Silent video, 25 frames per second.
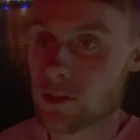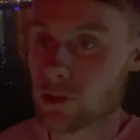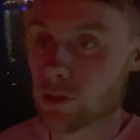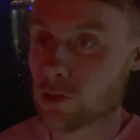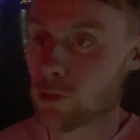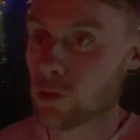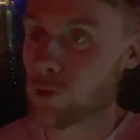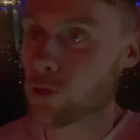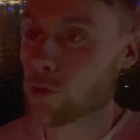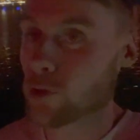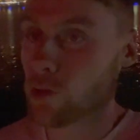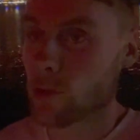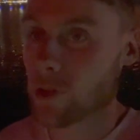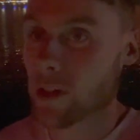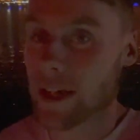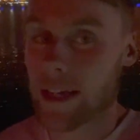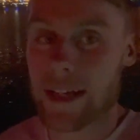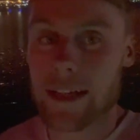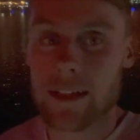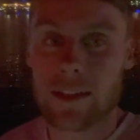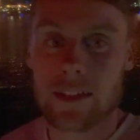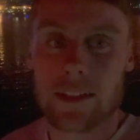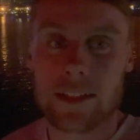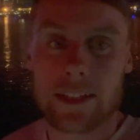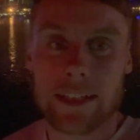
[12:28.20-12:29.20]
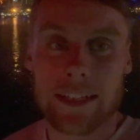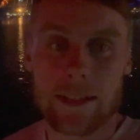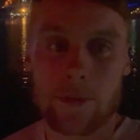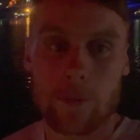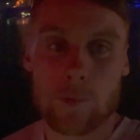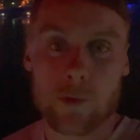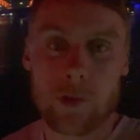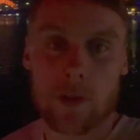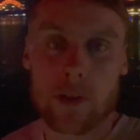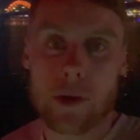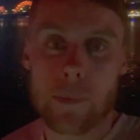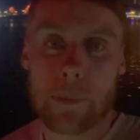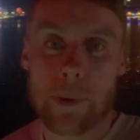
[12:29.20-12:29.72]
Go get an early night, and
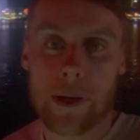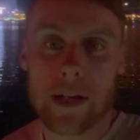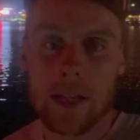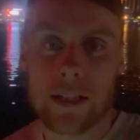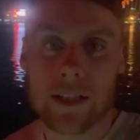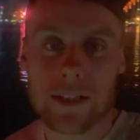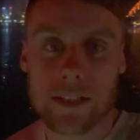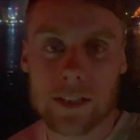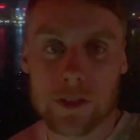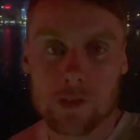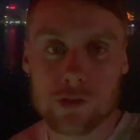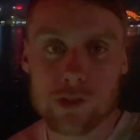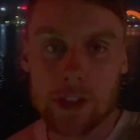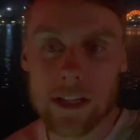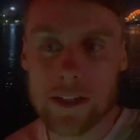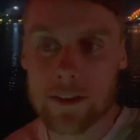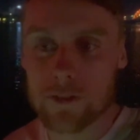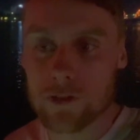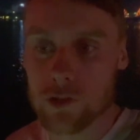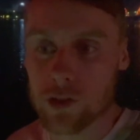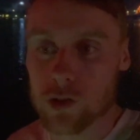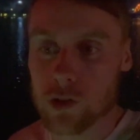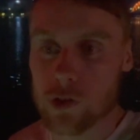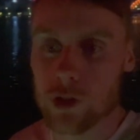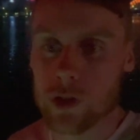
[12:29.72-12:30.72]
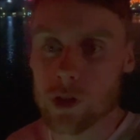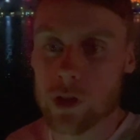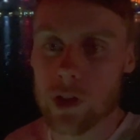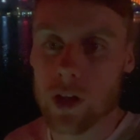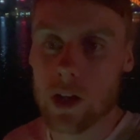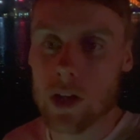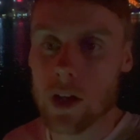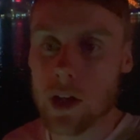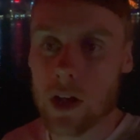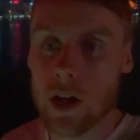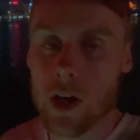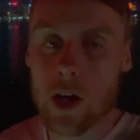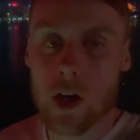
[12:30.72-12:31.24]
we're up early, and I'll drive to
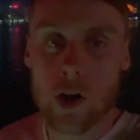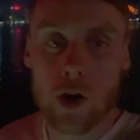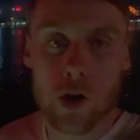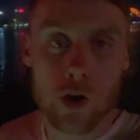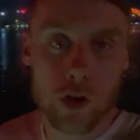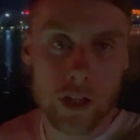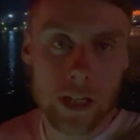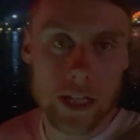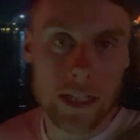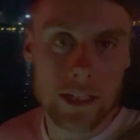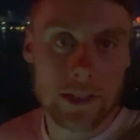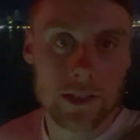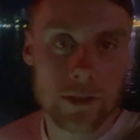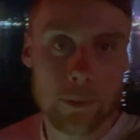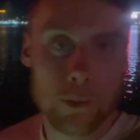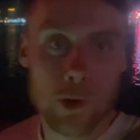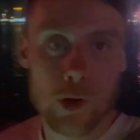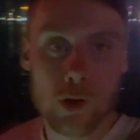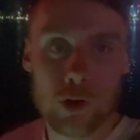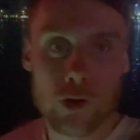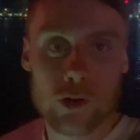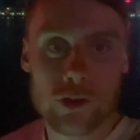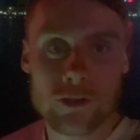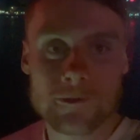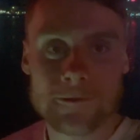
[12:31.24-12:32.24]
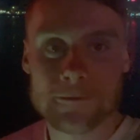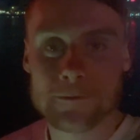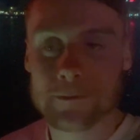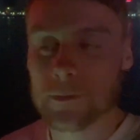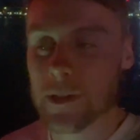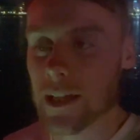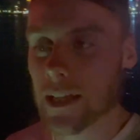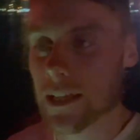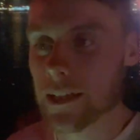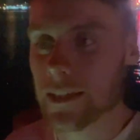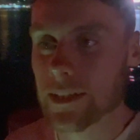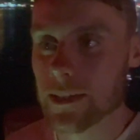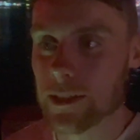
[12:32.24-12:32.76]
Hoi An tomorrow. And
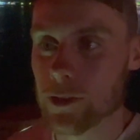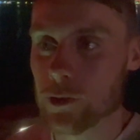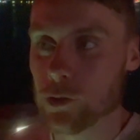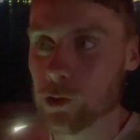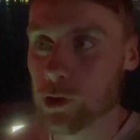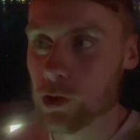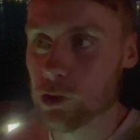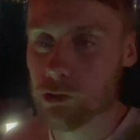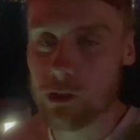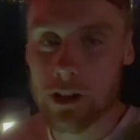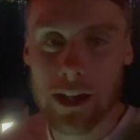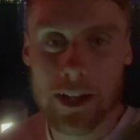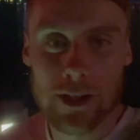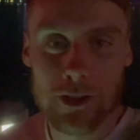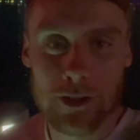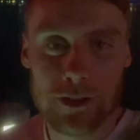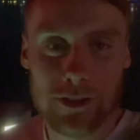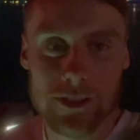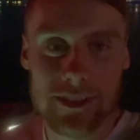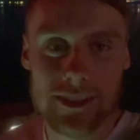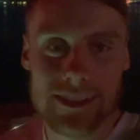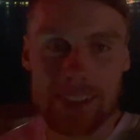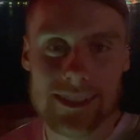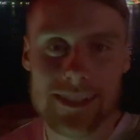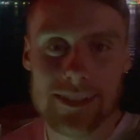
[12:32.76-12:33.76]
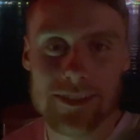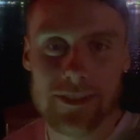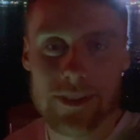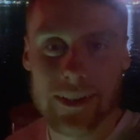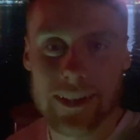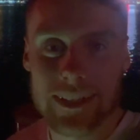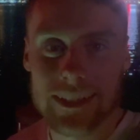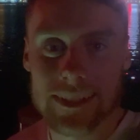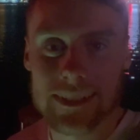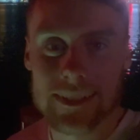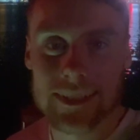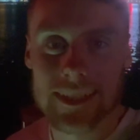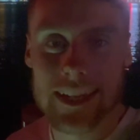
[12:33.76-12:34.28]
I think I'm going to try to see if I
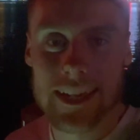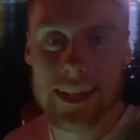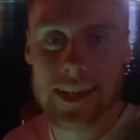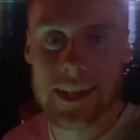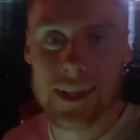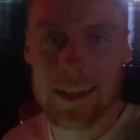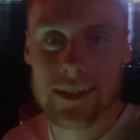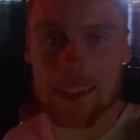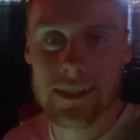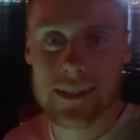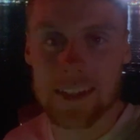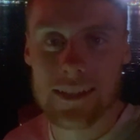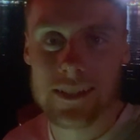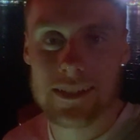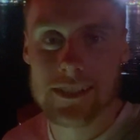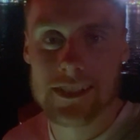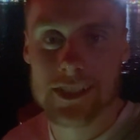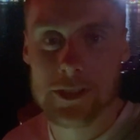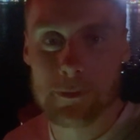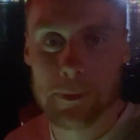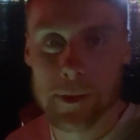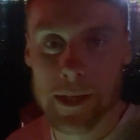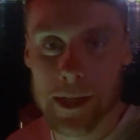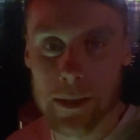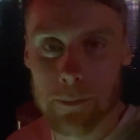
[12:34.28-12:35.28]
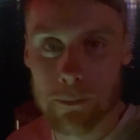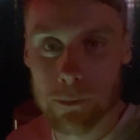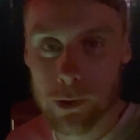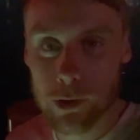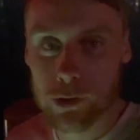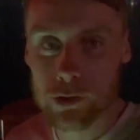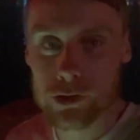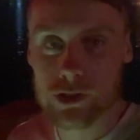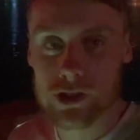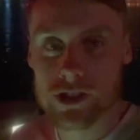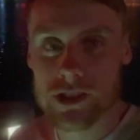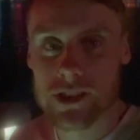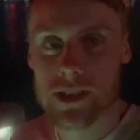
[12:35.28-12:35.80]
can get the spinning
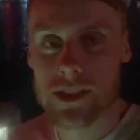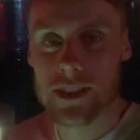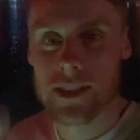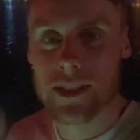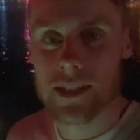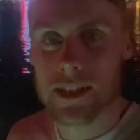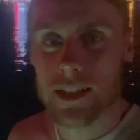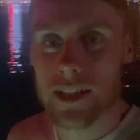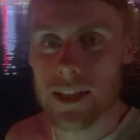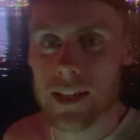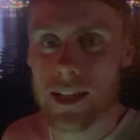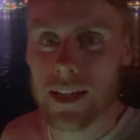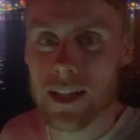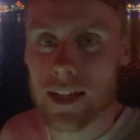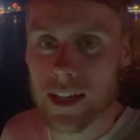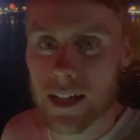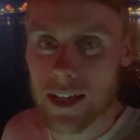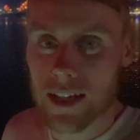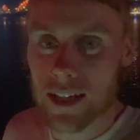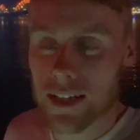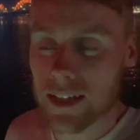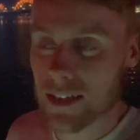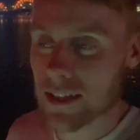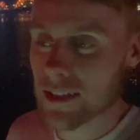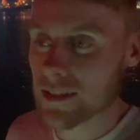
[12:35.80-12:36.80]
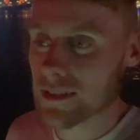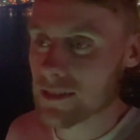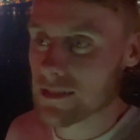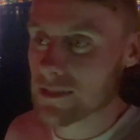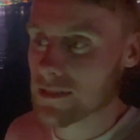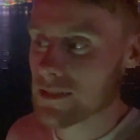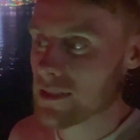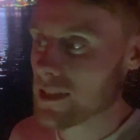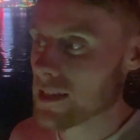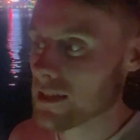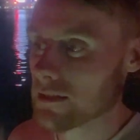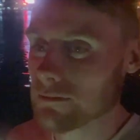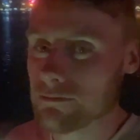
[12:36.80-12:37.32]
boats. And
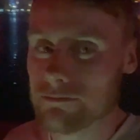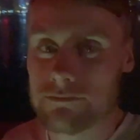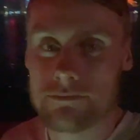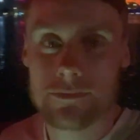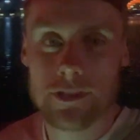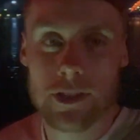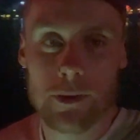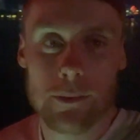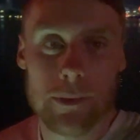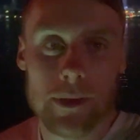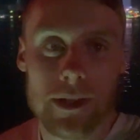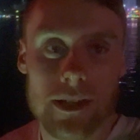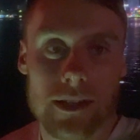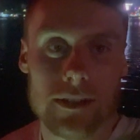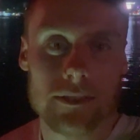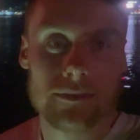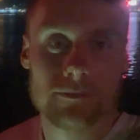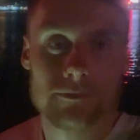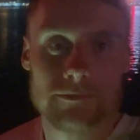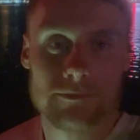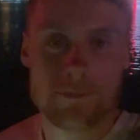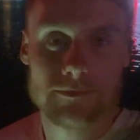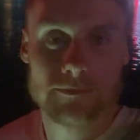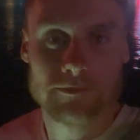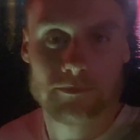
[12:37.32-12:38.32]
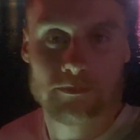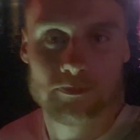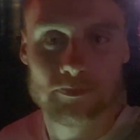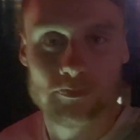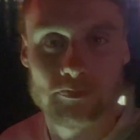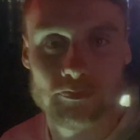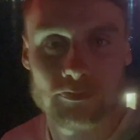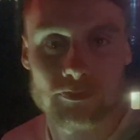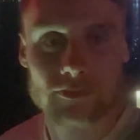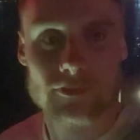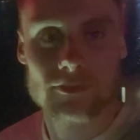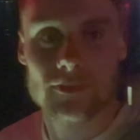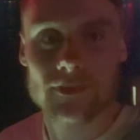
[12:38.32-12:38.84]
yeah, that'll be it.
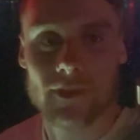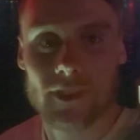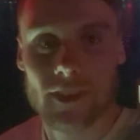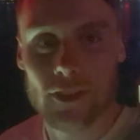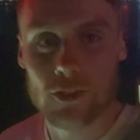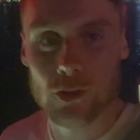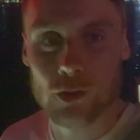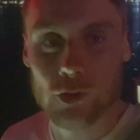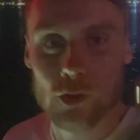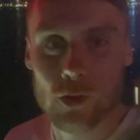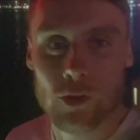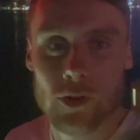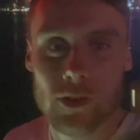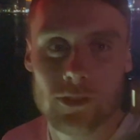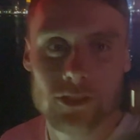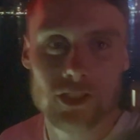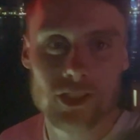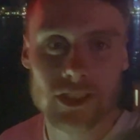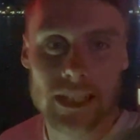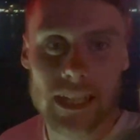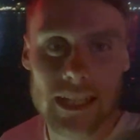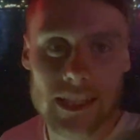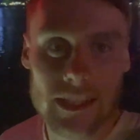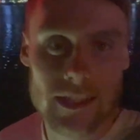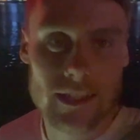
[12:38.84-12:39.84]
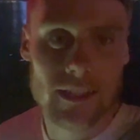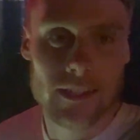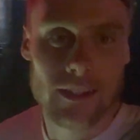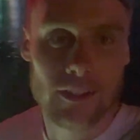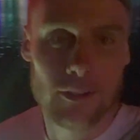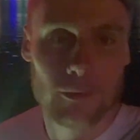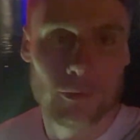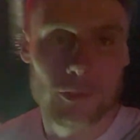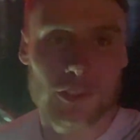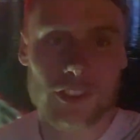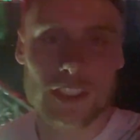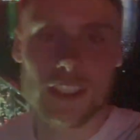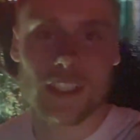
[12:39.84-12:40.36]
So I'll just end it there,
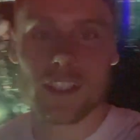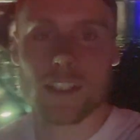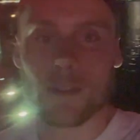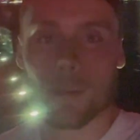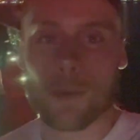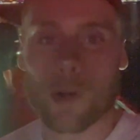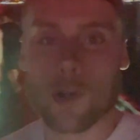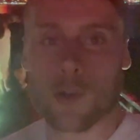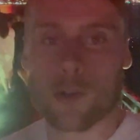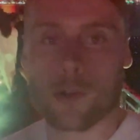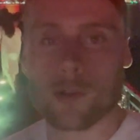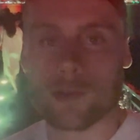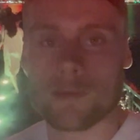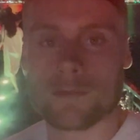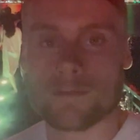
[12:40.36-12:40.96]
and we'll see you tomorrow.